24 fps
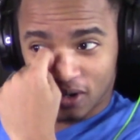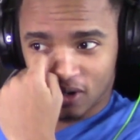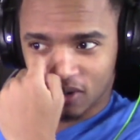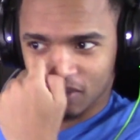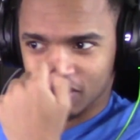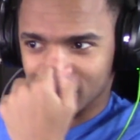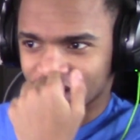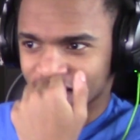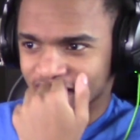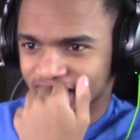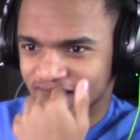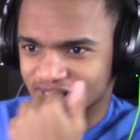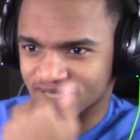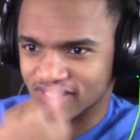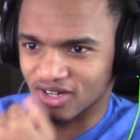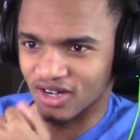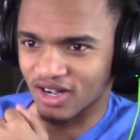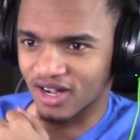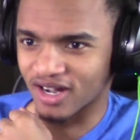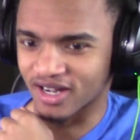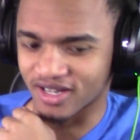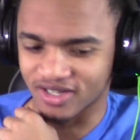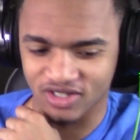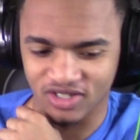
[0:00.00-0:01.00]
my
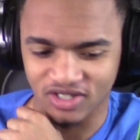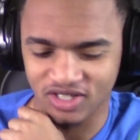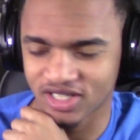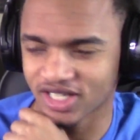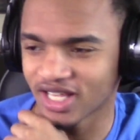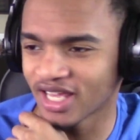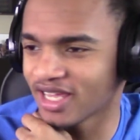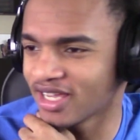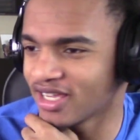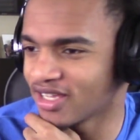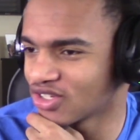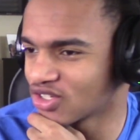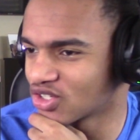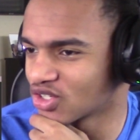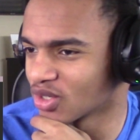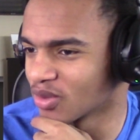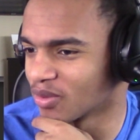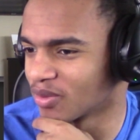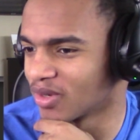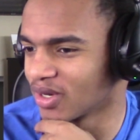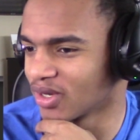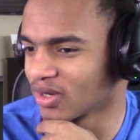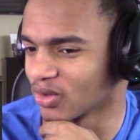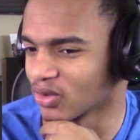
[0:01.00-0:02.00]
gosh, that
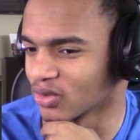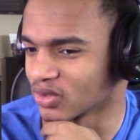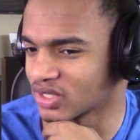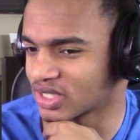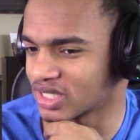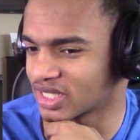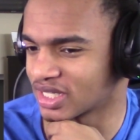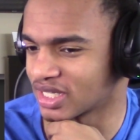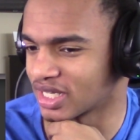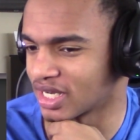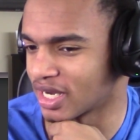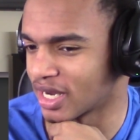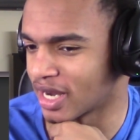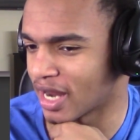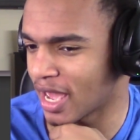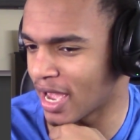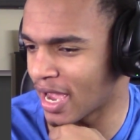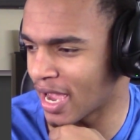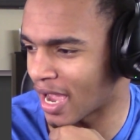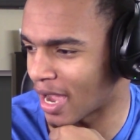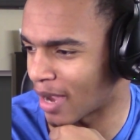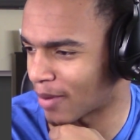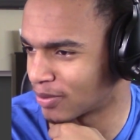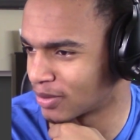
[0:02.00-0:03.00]
instrumental
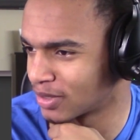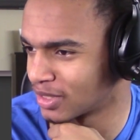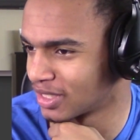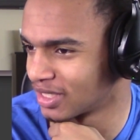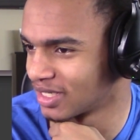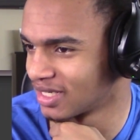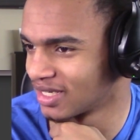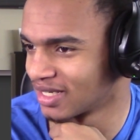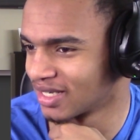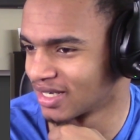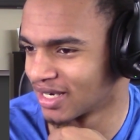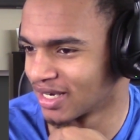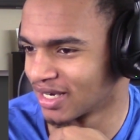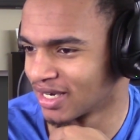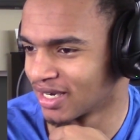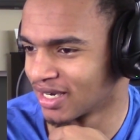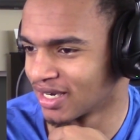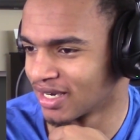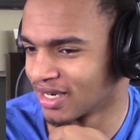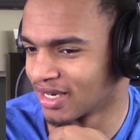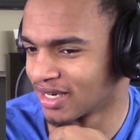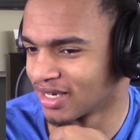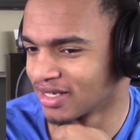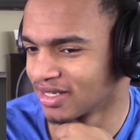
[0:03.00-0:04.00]
snapped.
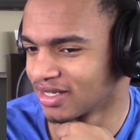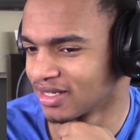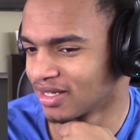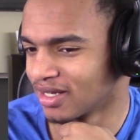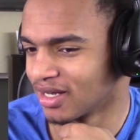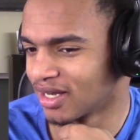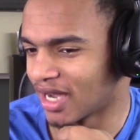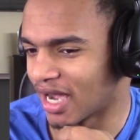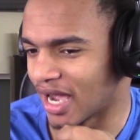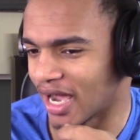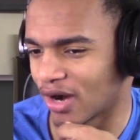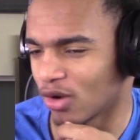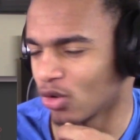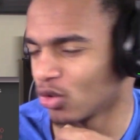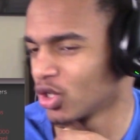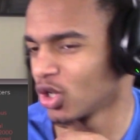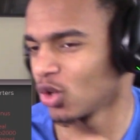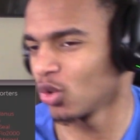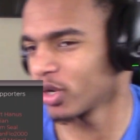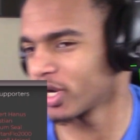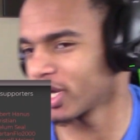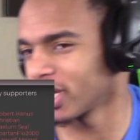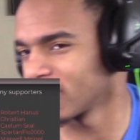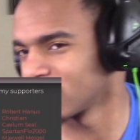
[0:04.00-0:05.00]
I don't
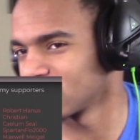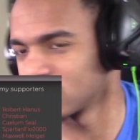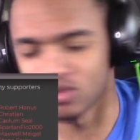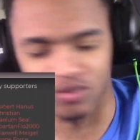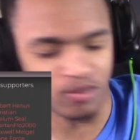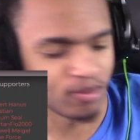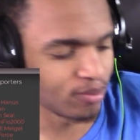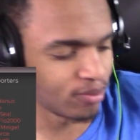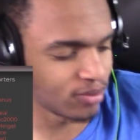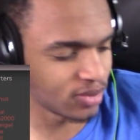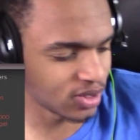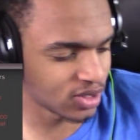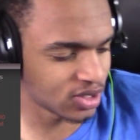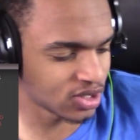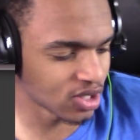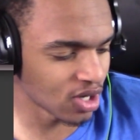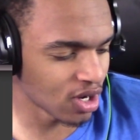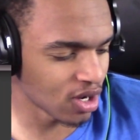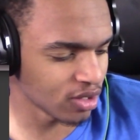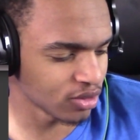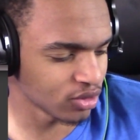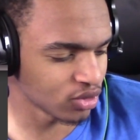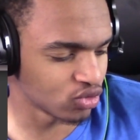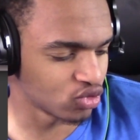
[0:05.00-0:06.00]
know what kind of
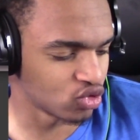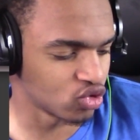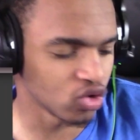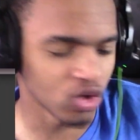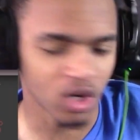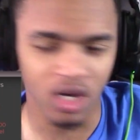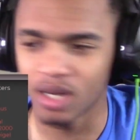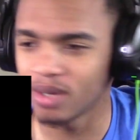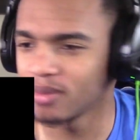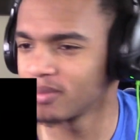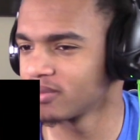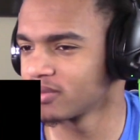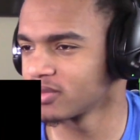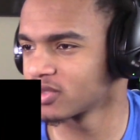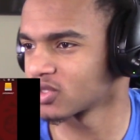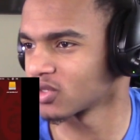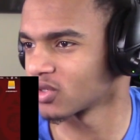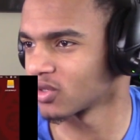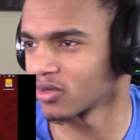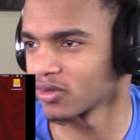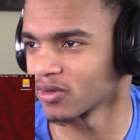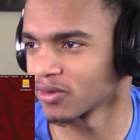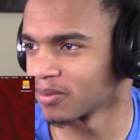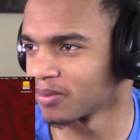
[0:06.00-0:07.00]
soft drums
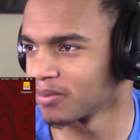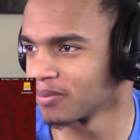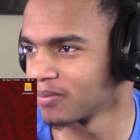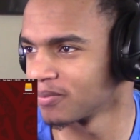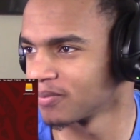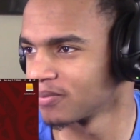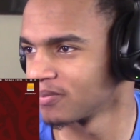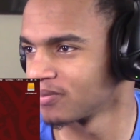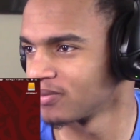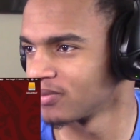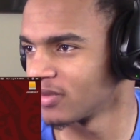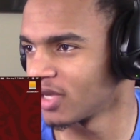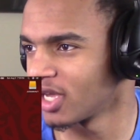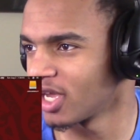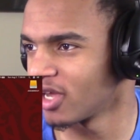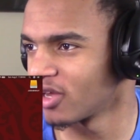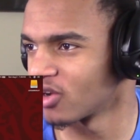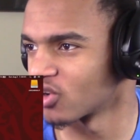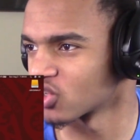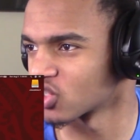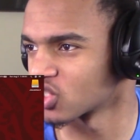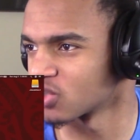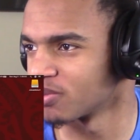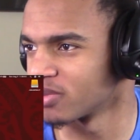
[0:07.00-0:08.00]
or
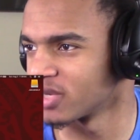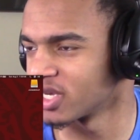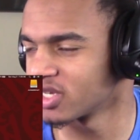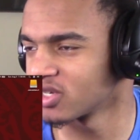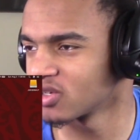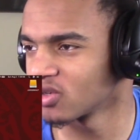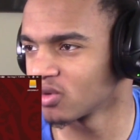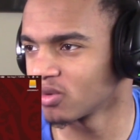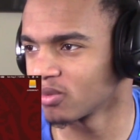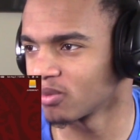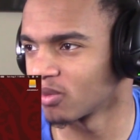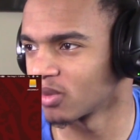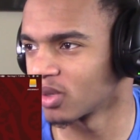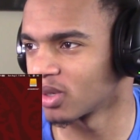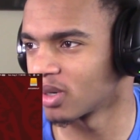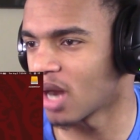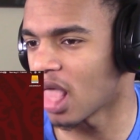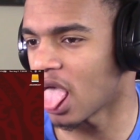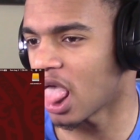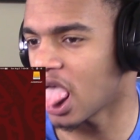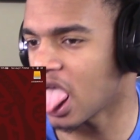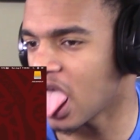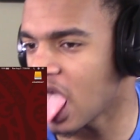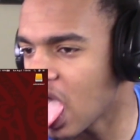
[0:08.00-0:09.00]

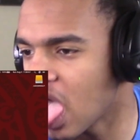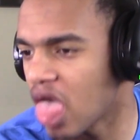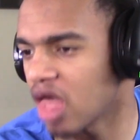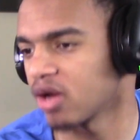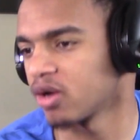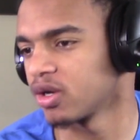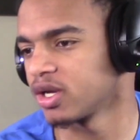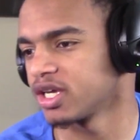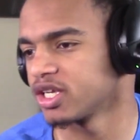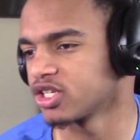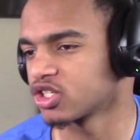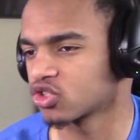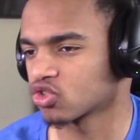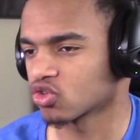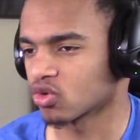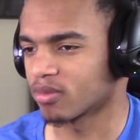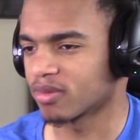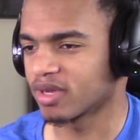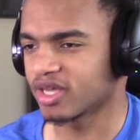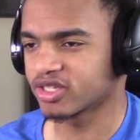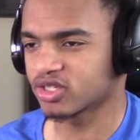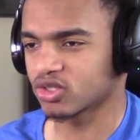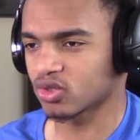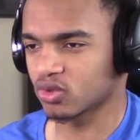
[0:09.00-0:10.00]

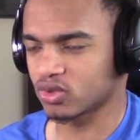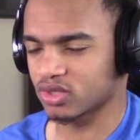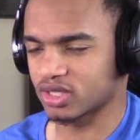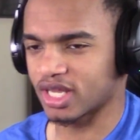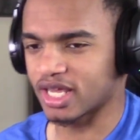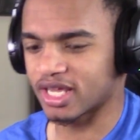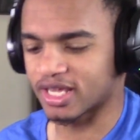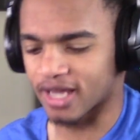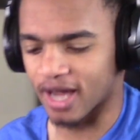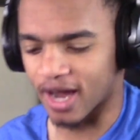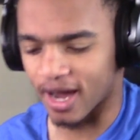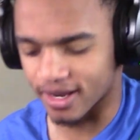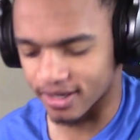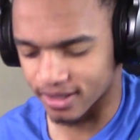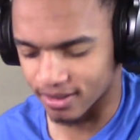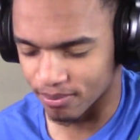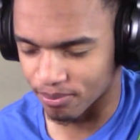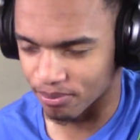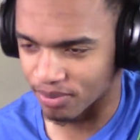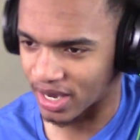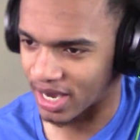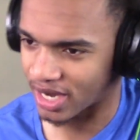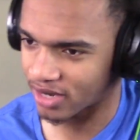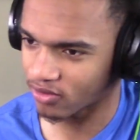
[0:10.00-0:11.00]
instrumentals they got in the
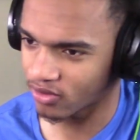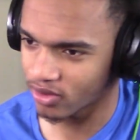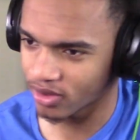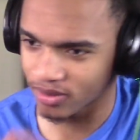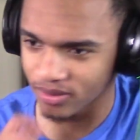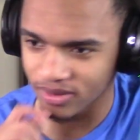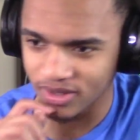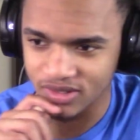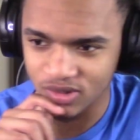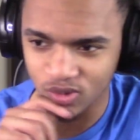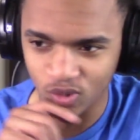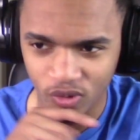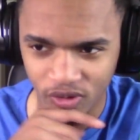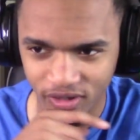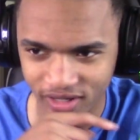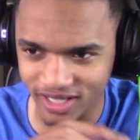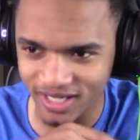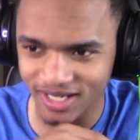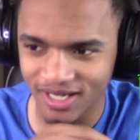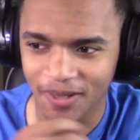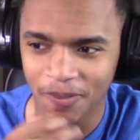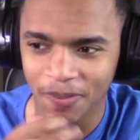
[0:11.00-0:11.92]
background of this one.